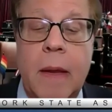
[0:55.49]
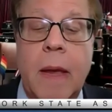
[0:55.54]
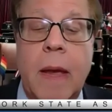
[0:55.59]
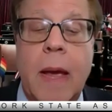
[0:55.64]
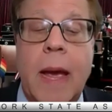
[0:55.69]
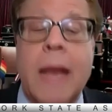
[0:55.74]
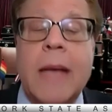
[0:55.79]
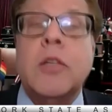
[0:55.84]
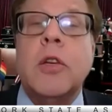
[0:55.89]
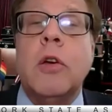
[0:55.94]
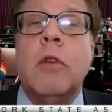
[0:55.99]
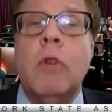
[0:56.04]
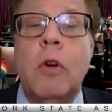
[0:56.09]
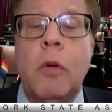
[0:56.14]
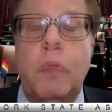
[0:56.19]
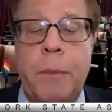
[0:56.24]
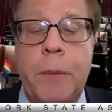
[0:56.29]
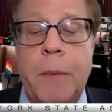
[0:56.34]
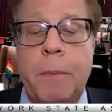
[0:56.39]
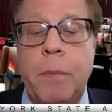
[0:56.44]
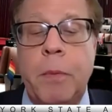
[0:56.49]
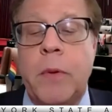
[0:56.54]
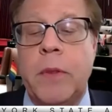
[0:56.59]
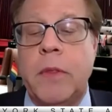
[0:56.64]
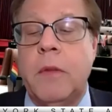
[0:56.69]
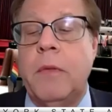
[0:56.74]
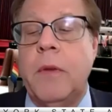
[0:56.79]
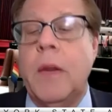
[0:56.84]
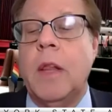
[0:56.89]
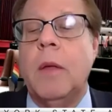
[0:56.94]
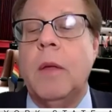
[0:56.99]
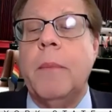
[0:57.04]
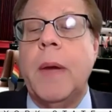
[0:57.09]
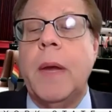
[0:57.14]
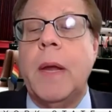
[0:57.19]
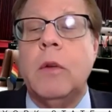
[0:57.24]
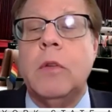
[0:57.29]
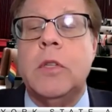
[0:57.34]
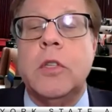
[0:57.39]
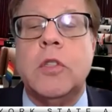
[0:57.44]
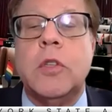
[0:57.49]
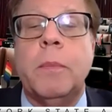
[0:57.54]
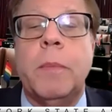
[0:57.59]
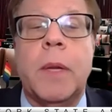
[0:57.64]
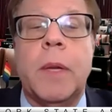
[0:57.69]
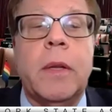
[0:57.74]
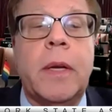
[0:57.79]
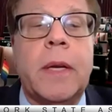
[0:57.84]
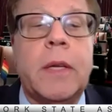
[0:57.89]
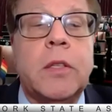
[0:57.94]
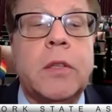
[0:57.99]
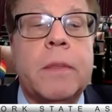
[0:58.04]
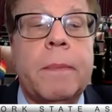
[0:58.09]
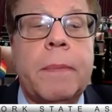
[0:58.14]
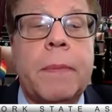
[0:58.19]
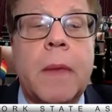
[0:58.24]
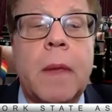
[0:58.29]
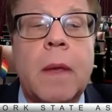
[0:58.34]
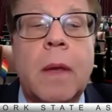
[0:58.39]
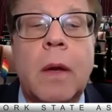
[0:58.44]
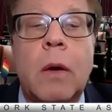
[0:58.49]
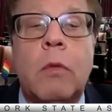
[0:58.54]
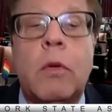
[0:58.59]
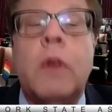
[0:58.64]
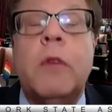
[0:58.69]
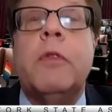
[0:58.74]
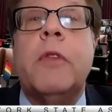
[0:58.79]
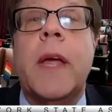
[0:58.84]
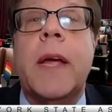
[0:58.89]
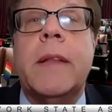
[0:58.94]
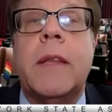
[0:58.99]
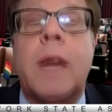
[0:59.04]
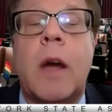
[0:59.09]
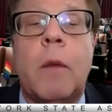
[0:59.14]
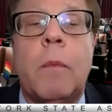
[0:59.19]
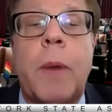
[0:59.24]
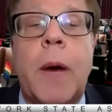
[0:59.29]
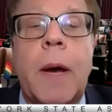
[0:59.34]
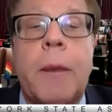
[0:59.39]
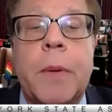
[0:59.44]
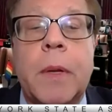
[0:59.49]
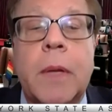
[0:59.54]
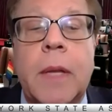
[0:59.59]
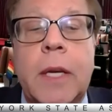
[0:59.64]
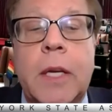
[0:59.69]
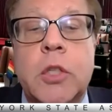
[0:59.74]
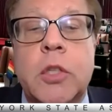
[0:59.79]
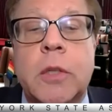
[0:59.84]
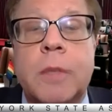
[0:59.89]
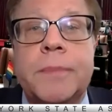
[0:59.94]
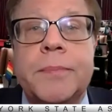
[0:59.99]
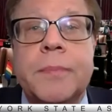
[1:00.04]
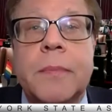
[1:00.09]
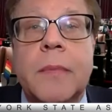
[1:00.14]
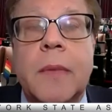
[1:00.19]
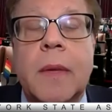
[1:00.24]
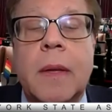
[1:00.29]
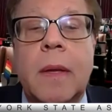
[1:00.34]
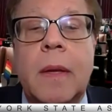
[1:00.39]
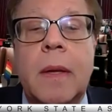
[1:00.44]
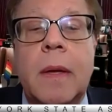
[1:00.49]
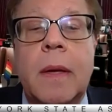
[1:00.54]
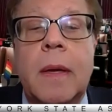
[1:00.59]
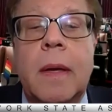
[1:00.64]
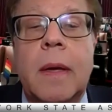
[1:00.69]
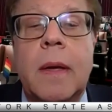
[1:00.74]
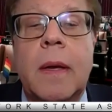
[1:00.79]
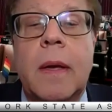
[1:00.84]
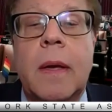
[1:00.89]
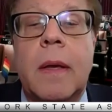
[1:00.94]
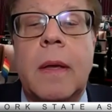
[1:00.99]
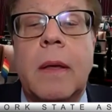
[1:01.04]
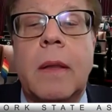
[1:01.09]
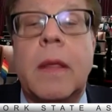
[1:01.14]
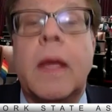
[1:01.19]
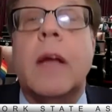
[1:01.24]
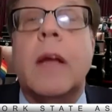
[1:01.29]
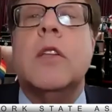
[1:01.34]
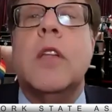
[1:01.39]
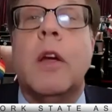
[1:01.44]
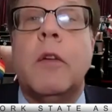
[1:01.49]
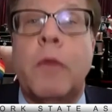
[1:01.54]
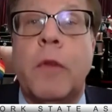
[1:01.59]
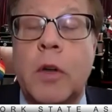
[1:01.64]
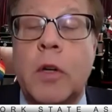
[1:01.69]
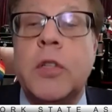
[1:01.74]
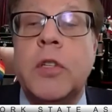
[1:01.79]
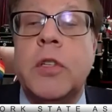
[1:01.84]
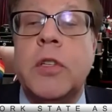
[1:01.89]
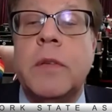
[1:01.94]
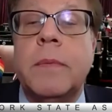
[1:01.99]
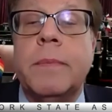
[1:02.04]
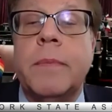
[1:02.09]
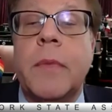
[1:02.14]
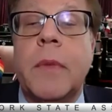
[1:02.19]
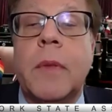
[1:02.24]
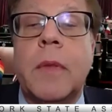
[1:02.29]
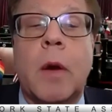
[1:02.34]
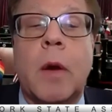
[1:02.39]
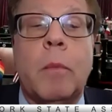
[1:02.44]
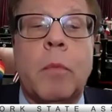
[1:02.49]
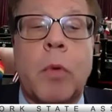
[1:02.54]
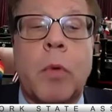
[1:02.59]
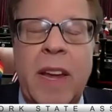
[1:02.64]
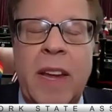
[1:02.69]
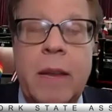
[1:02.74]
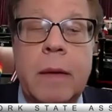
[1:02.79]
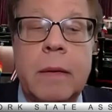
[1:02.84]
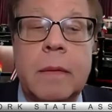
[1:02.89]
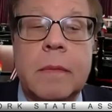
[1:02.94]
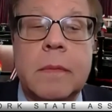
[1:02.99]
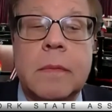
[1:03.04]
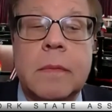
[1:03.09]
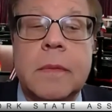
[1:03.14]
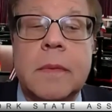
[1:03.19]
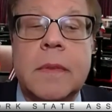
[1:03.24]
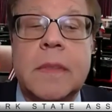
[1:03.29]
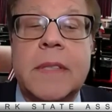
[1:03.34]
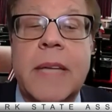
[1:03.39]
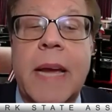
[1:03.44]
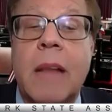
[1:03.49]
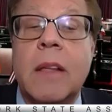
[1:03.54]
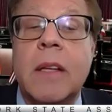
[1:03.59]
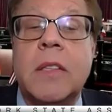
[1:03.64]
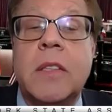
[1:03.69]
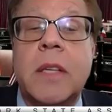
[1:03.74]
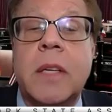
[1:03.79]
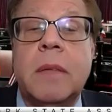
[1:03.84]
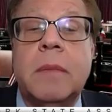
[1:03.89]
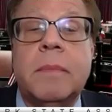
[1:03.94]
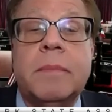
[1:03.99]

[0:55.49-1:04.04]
As a group, people with developmental disabilities reflect our population. They are diverse, they are bright, talented,